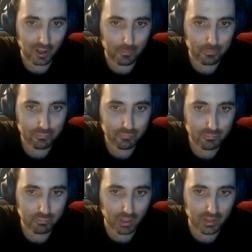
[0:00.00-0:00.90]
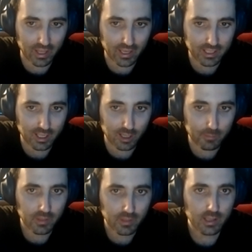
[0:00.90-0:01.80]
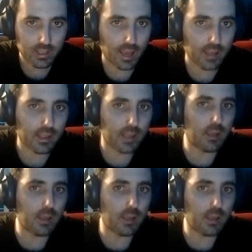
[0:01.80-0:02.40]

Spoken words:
But like yeah,